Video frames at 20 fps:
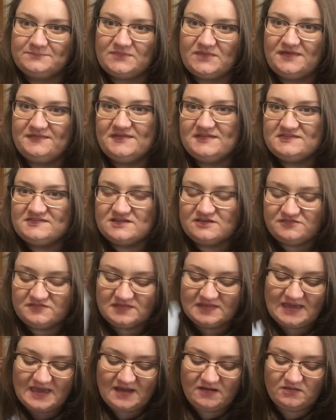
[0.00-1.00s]
And that's
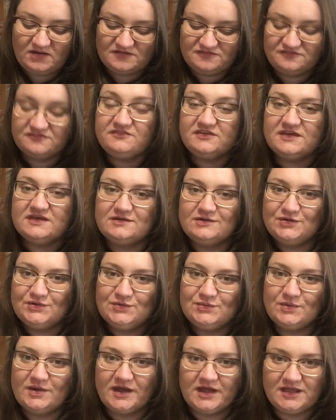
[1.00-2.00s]
definitely how I feel
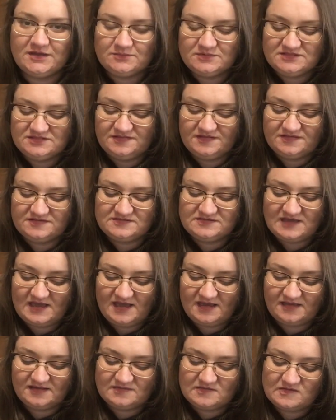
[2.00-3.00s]
working with this
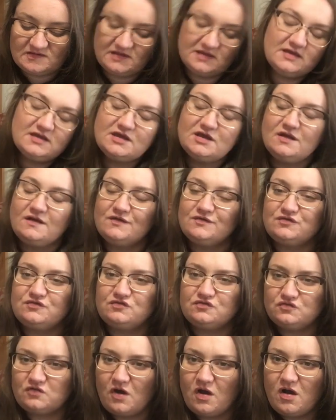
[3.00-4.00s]
deck. It's a
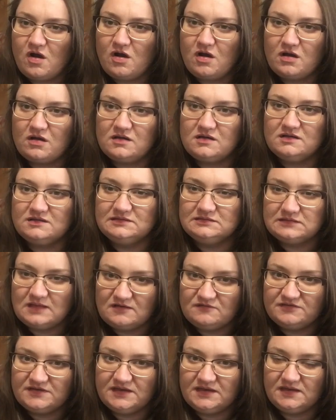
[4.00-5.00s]
strong,
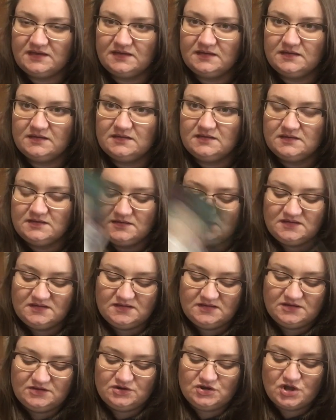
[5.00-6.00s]
loving,
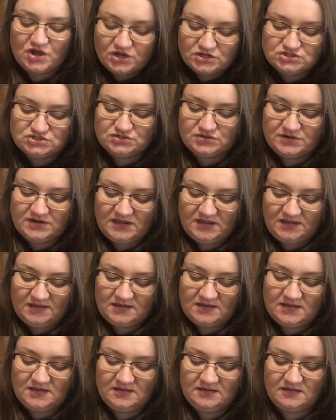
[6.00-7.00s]

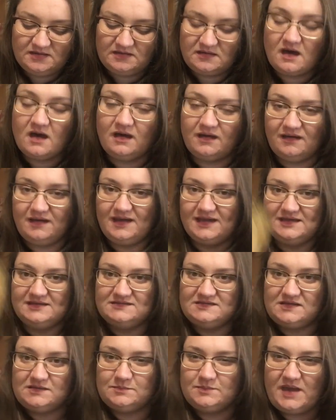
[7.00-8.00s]
nurturing,
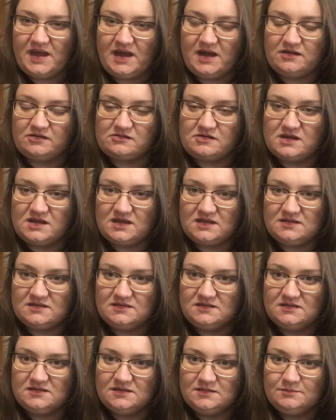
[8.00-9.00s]
kind, empowering,
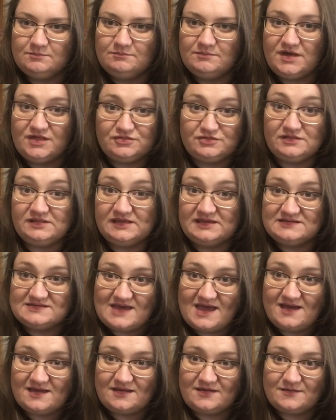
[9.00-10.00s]
motherly
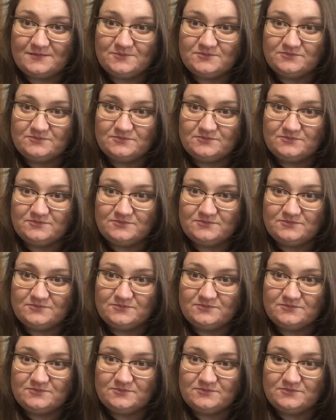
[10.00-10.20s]
deck.